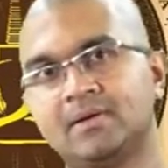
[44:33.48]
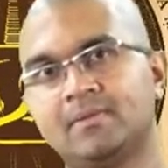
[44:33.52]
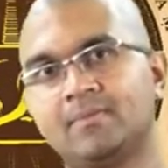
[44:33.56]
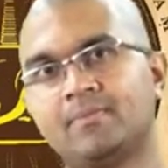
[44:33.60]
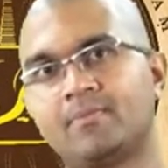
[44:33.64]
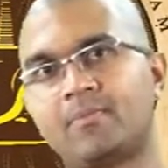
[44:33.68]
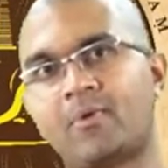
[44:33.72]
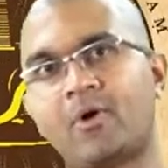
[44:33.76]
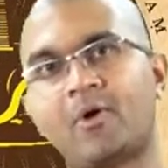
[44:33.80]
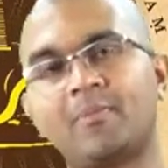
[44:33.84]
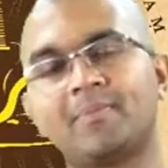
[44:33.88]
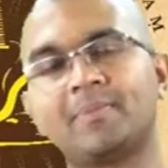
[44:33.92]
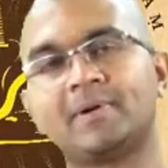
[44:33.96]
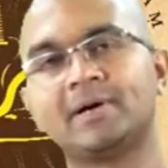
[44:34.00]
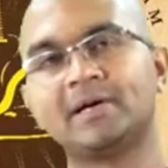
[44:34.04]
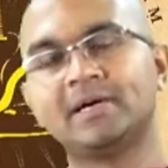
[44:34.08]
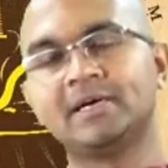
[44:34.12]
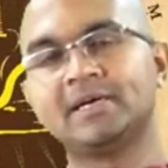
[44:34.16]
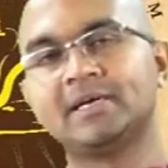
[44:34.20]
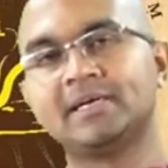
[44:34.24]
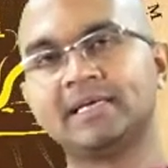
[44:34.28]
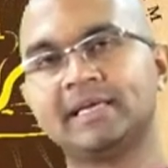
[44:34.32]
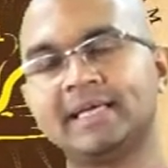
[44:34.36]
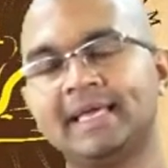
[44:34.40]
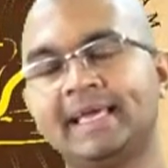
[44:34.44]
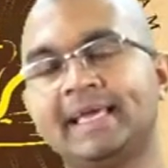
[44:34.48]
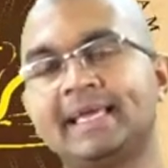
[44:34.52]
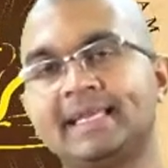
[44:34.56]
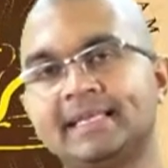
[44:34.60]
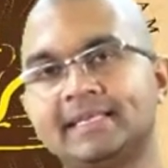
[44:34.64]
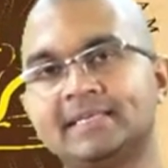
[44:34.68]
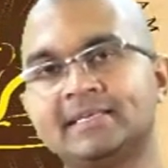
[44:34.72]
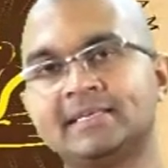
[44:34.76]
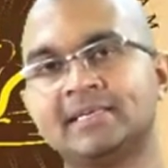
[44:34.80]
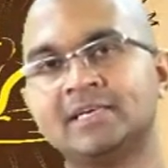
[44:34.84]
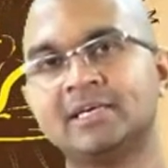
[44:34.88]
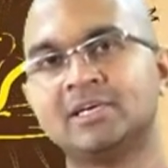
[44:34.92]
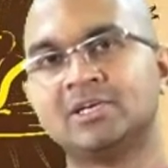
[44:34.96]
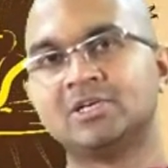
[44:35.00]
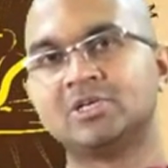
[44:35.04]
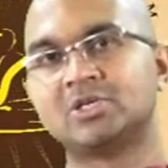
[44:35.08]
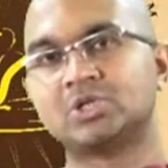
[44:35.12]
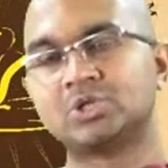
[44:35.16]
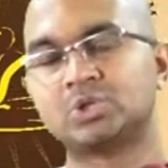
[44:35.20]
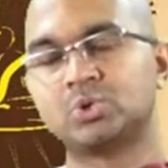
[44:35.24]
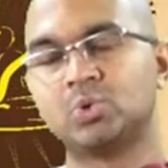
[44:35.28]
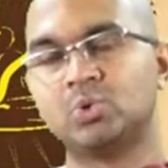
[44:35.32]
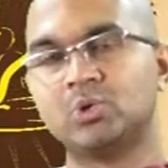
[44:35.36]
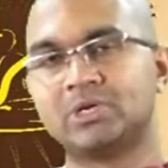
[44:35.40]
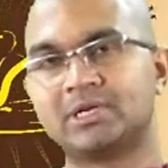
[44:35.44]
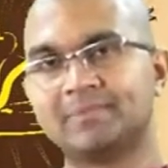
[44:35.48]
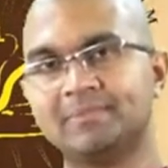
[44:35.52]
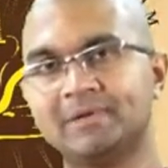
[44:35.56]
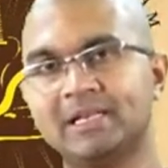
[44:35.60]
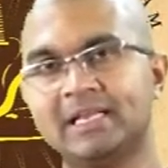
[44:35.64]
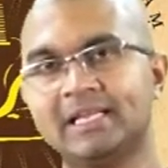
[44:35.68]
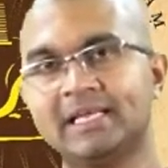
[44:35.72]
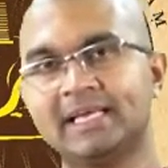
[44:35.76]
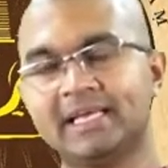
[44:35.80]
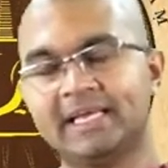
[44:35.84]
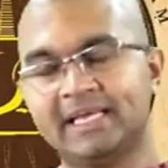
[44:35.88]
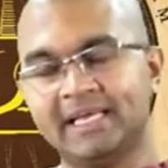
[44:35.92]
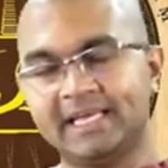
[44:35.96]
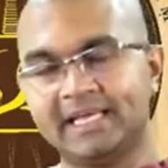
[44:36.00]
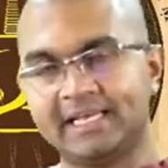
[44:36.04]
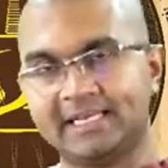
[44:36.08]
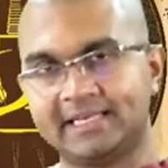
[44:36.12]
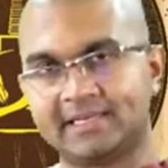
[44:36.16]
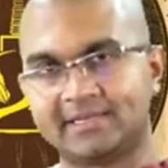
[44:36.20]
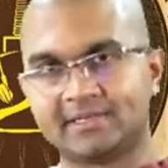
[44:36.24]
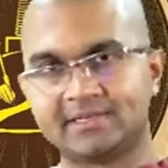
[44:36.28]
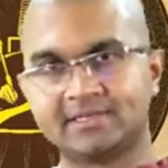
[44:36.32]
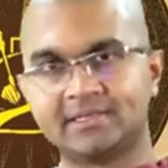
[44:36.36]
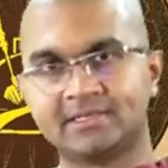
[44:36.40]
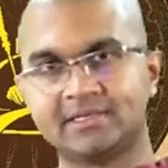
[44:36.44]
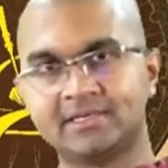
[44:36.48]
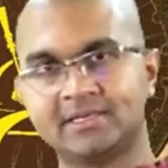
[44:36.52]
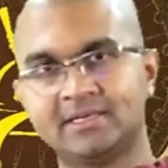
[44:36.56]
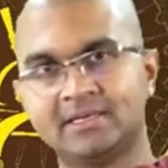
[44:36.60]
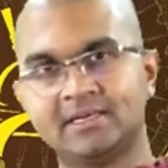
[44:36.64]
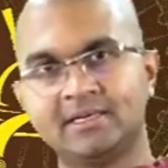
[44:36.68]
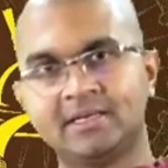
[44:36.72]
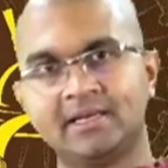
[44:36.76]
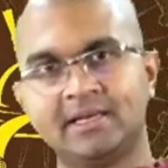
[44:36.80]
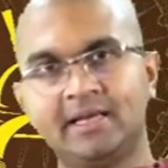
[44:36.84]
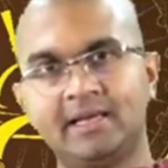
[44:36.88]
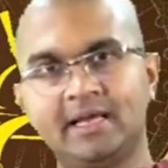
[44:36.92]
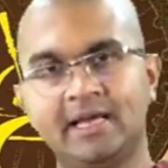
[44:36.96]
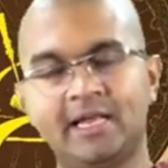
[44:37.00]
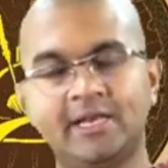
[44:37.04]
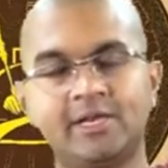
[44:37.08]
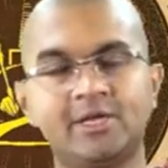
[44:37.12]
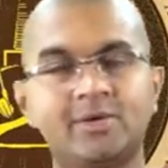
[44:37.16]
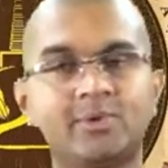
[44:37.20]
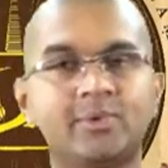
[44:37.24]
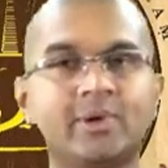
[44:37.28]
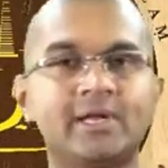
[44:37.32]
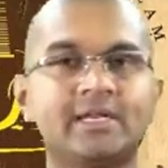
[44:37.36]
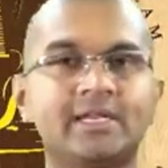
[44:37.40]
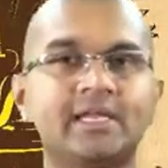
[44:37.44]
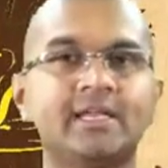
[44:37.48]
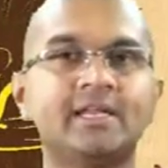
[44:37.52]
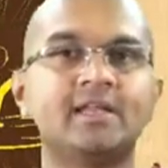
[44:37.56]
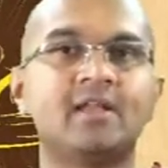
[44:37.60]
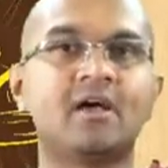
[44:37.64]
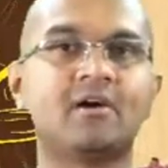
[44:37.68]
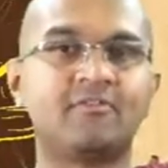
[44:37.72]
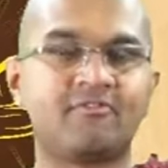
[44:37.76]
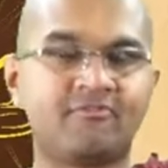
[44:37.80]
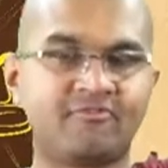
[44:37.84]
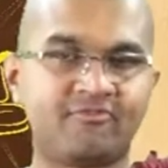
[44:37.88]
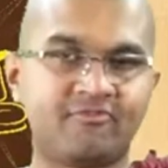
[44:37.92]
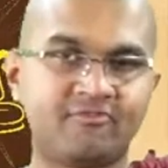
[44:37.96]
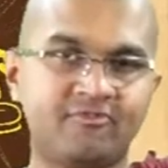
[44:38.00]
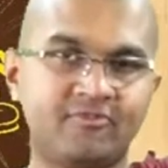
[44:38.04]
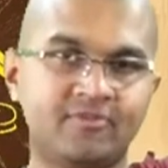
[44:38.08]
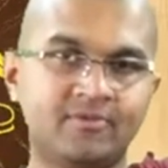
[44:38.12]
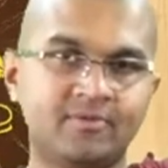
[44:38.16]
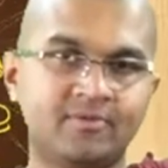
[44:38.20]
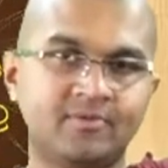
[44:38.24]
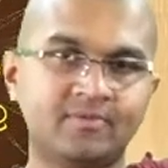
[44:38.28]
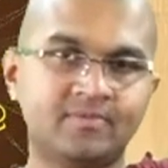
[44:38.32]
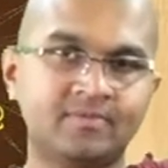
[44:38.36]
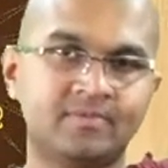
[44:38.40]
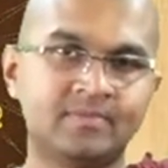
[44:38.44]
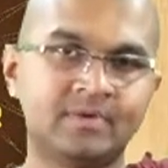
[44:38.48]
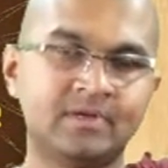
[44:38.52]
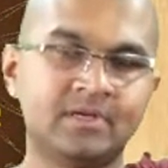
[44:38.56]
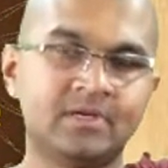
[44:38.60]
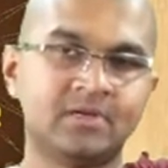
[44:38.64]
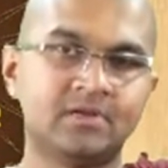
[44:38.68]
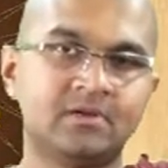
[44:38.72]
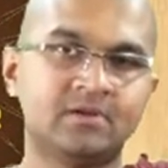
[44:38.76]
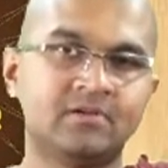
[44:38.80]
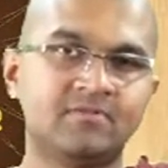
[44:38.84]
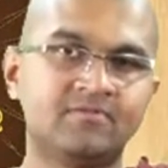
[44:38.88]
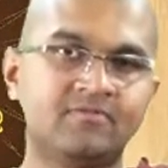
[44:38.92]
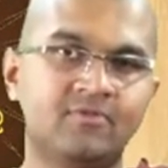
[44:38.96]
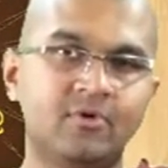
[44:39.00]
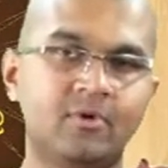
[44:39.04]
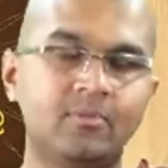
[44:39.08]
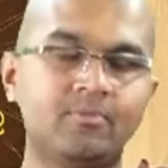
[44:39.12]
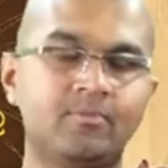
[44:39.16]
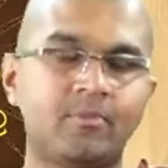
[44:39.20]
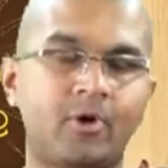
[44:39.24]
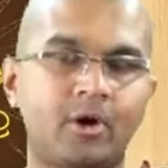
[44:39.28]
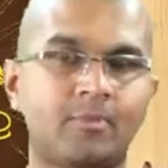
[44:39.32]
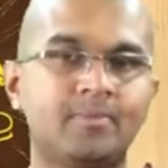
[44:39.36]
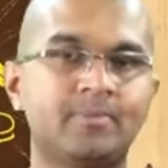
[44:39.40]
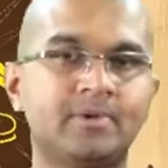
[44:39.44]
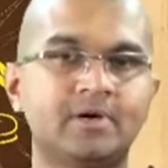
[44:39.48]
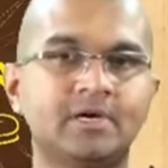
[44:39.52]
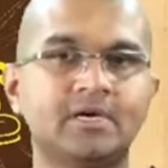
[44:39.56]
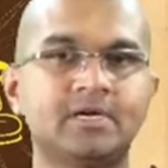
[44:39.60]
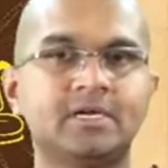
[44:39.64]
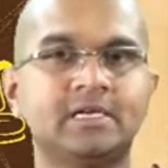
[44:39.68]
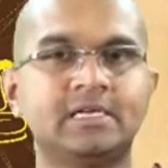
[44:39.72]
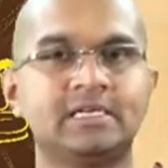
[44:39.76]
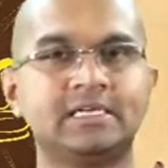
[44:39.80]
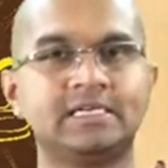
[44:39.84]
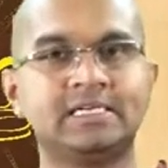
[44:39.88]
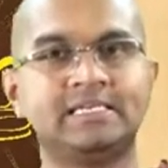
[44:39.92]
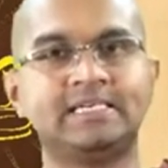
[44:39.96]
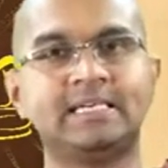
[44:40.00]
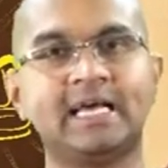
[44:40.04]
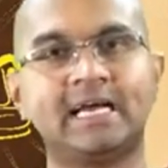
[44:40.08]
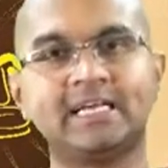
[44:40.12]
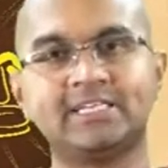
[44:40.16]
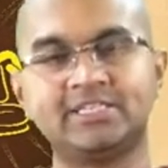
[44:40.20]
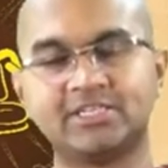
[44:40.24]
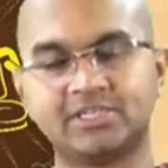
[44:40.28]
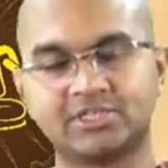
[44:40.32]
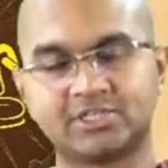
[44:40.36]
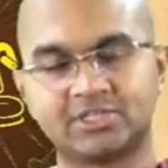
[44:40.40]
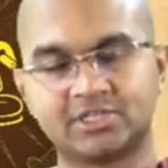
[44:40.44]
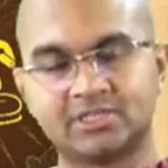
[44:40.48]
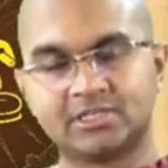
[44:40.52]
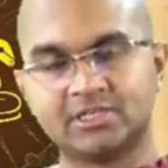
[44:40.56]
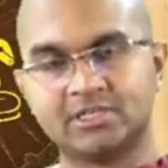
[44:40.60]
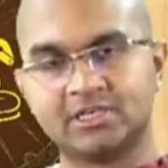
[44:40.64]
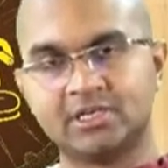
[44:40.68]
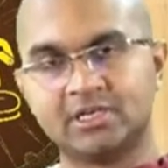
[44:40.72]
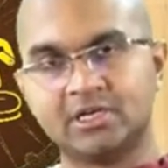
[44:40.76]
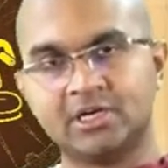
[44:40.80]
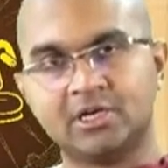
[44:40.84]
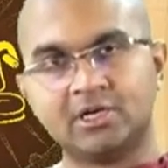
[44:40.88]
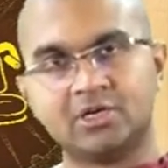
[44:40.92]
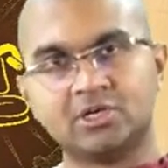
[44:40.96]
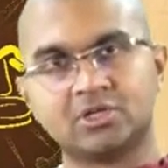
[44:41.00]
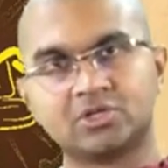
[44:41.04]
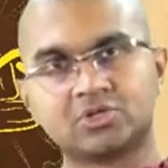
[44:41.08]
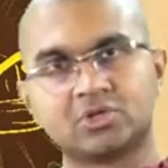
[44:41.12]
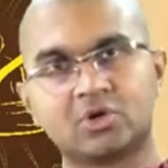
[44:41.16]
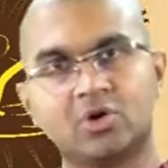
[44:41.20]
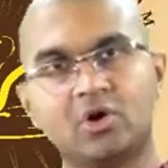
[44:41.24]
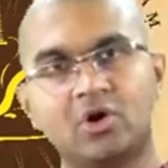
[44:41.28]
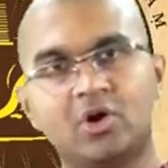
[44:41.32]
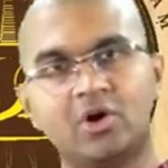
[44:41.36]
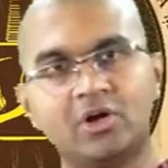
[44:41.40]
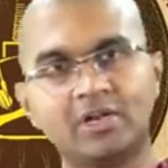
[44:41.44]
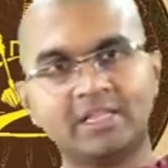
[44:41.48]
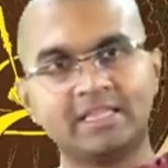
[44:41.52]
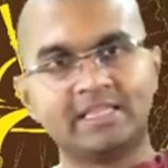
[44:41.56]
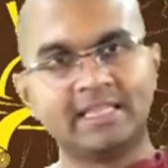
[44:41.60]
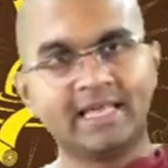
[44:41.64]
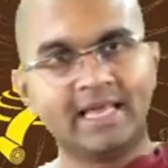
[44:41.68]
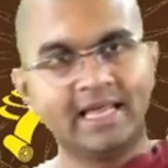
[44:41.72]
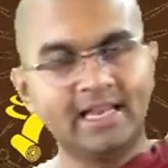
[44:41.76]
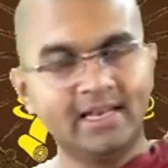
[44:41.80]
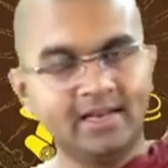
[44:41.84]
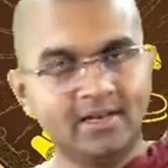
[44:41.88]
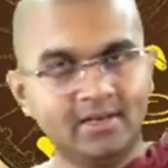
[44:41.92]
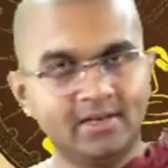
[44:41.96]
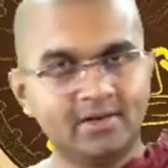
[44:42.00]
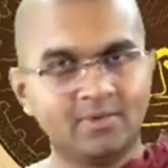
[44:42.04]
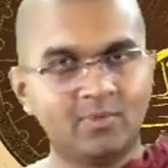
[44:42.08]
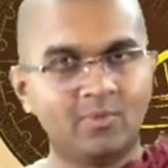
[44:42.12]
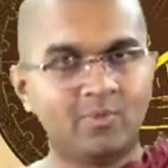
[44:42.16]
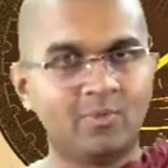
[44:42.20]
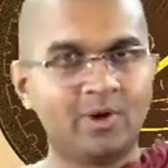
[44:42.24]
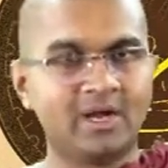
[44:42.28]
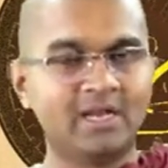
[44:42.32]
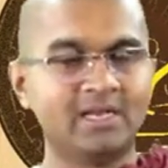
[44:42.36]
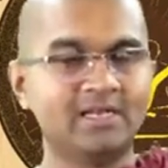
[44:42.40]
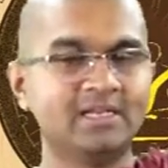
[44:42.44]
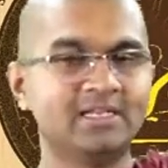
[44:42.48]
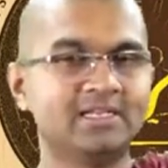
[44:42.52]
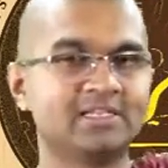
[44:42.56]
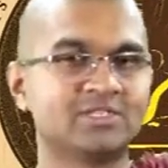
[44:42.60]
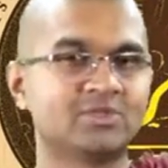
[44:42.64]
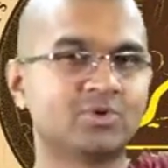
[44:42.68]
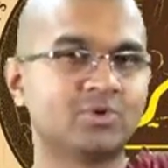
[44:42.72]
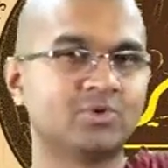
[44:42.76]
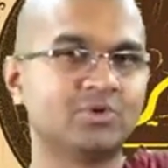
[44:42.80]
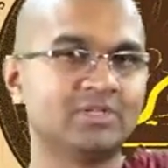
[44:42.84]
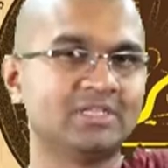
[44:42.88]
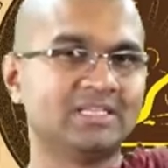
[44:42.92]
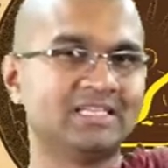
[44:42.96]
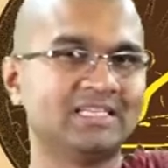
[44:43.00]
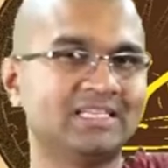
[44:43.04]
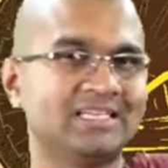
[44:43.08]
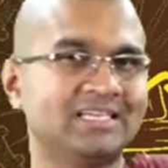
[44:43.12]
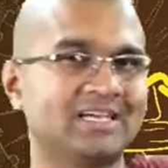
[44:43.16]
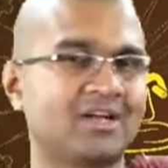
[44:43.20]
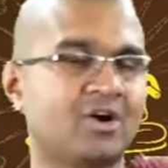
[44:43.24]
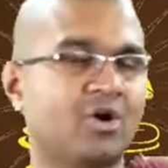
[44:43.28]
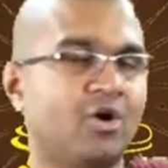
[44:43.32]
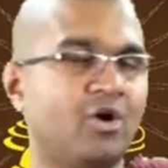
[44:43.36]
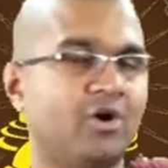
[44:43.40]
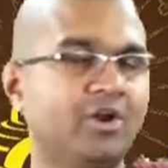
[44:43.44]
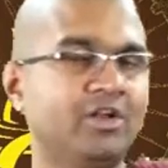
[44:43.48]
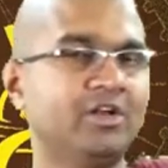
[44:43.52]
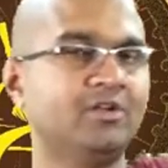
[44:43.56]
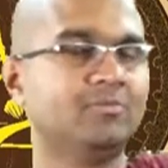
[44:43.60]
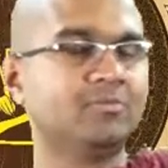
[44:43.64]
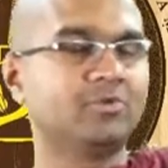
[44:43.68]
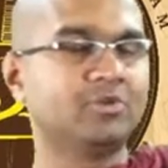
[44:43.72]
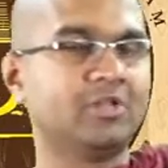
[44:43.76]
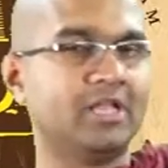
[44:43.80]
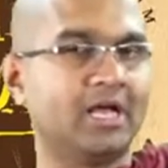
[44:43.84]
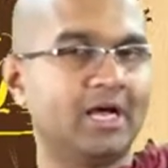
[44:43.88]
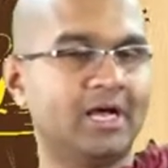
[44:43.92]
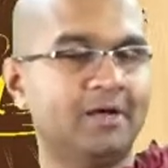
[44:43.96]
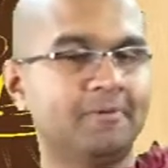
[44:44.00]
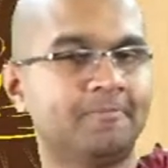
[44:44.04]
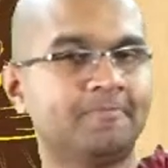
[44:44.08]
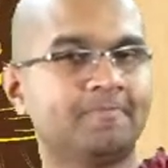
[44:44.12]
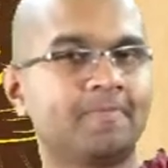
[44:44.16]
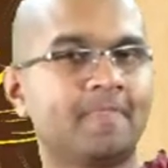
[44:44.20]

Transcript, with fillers: Proper heat suitable heat, adequate enough for proper digestion. So on, then one, so according to Buddha,